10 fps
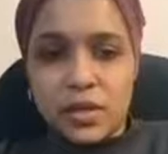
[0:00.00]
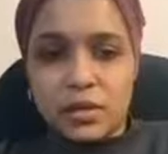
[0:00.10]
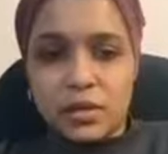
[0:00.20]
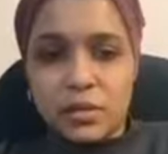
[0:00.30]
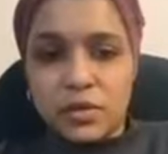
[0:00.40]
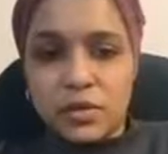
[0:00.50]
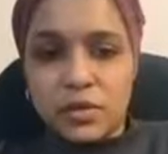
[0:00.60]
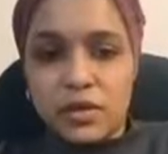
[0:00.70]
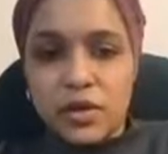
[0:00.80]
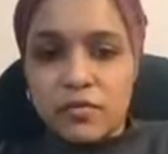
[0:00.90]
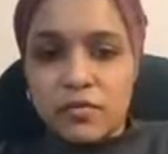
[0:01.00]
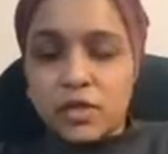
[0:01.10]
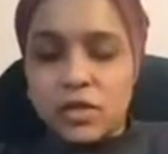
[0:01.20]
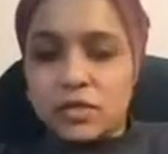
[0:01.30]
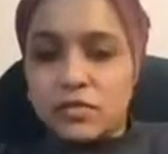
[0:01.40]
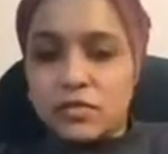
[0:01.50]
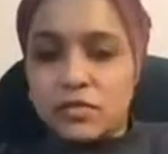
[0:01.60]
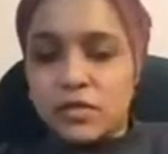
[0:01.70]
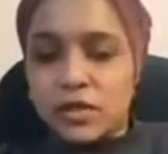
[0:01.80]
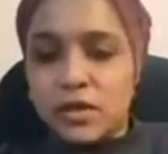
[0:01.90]
melanoma, very close to the
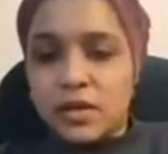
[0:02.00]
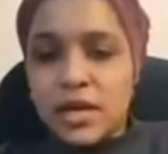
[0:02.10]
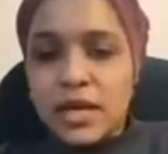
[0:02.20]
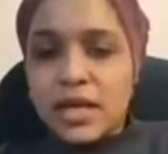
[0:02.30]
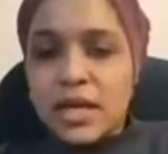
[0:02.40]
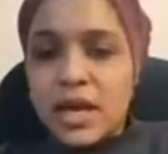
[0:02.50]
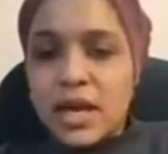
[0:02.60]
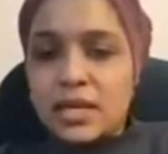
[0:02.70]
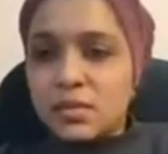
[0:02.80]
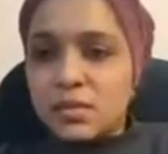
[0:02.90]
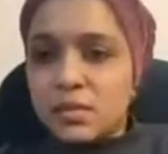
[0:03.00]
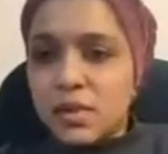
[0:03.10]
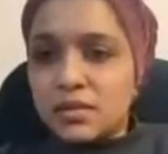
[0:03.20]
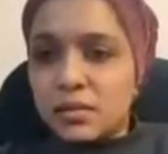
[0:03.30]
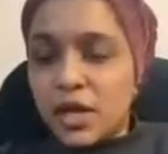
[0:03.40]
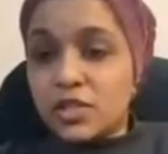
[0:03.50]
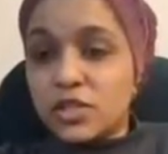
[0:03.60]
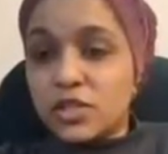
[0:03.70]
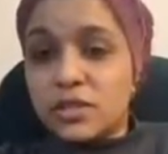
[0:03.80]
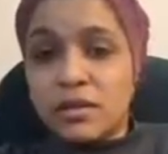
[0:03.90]
fovea. In asymptomatic
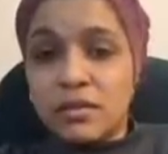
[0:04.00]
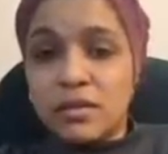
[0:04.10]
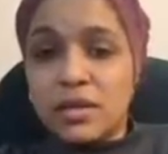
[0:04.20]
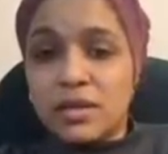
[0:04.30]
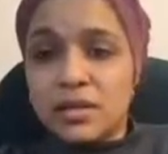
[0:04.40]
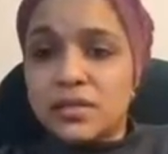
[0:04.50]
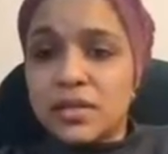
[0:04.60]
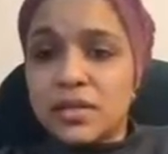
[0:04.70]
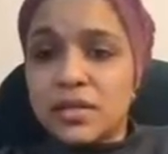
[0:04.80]
patients like these,